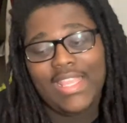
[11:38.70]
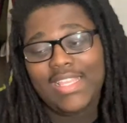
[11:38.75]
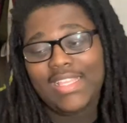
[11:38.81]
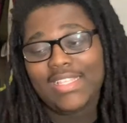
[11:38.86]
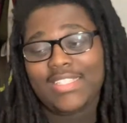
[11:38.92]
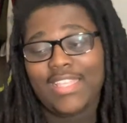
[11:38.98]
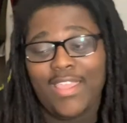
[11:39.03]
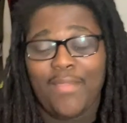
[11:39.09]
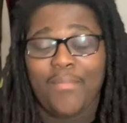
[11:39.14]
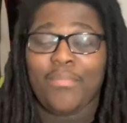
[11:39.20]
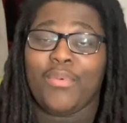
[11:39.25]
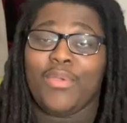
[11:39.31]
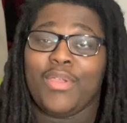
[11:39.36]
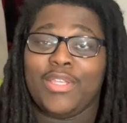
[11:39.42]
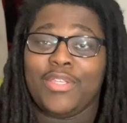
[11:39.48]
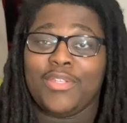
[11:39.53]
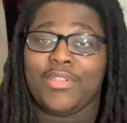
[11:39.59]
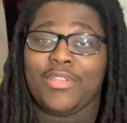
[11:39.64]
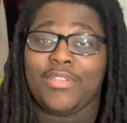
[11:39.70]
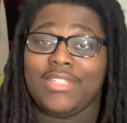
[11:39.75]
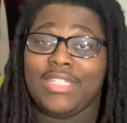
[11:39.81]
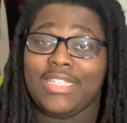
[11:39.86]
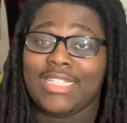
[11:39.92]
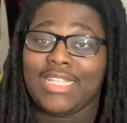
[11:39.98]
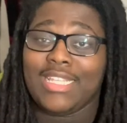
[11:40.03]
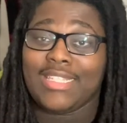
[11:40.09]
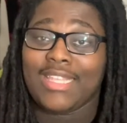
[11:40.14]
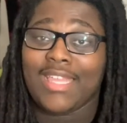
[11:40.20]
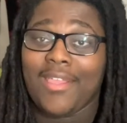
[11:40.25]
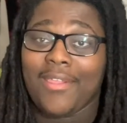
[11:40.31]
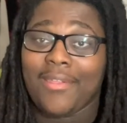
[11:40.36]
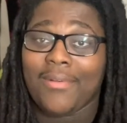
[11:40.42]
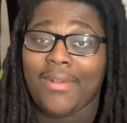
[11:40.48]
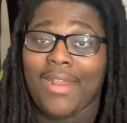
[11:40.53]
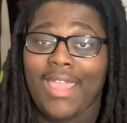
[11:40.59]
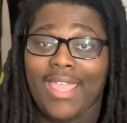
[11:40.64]
it's like your boy knew he did that
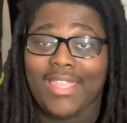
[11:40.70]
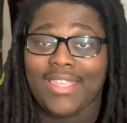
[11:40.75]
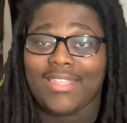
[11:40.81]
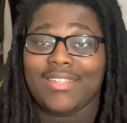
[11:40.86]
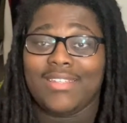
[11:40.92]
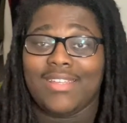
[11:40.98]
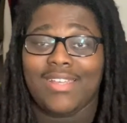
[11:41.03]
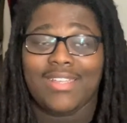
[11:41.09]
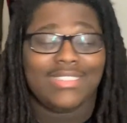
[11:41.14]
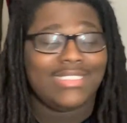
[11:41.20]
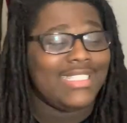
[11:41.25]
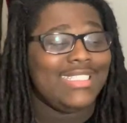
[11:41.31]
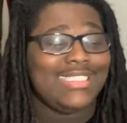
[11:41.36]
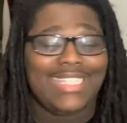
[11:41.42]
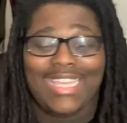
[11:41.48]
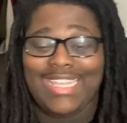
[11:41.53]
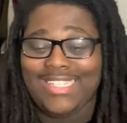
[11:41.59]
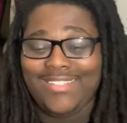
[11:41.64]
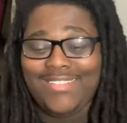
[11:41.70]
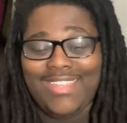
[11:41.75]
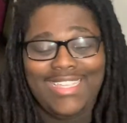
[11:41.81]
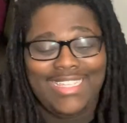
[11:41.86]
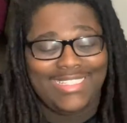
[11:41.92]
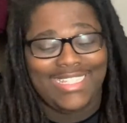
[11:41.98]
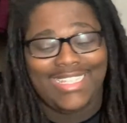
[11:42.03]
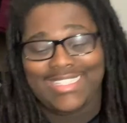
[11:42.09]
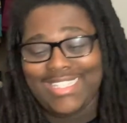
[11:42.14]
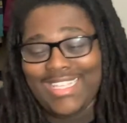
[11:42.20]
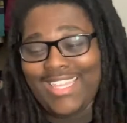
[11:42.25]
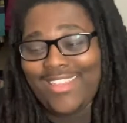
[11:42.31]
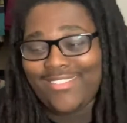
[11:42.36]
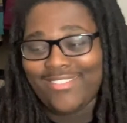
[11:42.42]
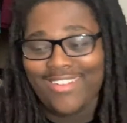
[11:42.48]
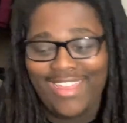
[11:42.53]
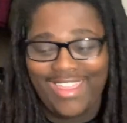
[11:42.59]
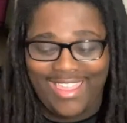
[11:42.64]
thing right. You know, this is how I knew I eat that thing
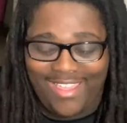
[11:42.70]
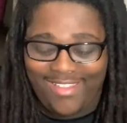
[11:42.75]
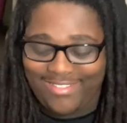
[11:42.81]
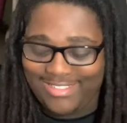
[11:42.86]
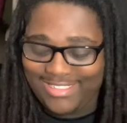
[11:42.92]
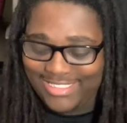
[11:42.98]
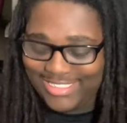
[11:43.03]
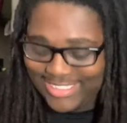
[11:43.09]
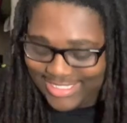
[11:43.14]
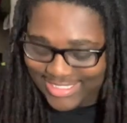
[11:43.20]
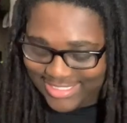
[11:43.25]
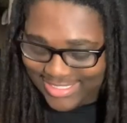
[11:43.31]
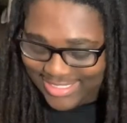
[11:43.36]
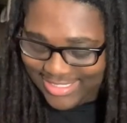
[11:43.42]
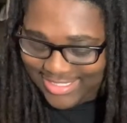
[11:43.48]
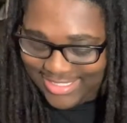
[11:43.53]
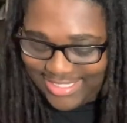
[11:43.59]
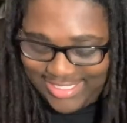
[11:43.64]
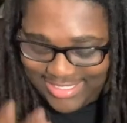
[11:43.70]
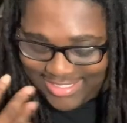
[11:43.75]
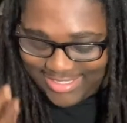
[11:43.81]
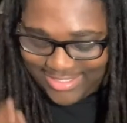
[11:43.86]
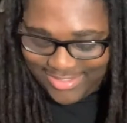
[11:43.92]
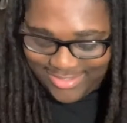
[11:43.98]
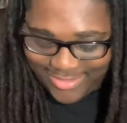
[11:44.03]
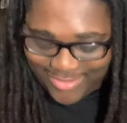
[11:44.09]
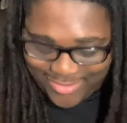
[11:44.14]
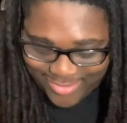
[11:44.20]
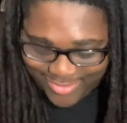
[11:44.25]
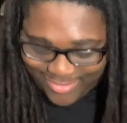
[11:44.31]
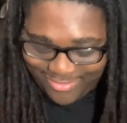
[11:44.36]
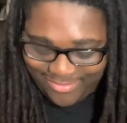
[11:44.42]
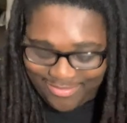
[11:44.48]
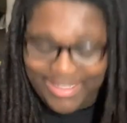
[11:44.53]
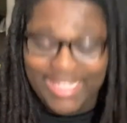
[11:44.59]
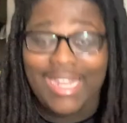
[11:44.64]
right.
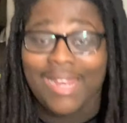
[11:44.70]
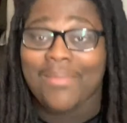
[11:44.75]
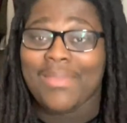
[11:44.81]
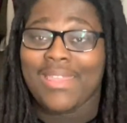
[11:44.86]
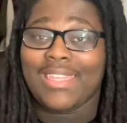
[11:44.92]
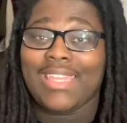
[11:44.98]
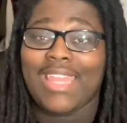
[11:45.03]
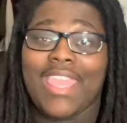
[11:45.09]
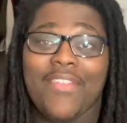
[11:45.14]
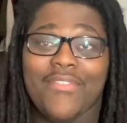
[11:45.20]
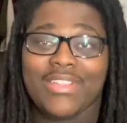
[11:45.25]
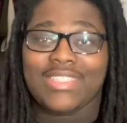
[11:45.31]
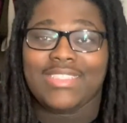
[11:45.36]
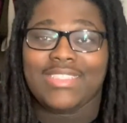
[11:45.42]
Ooh, man, I'm hitting every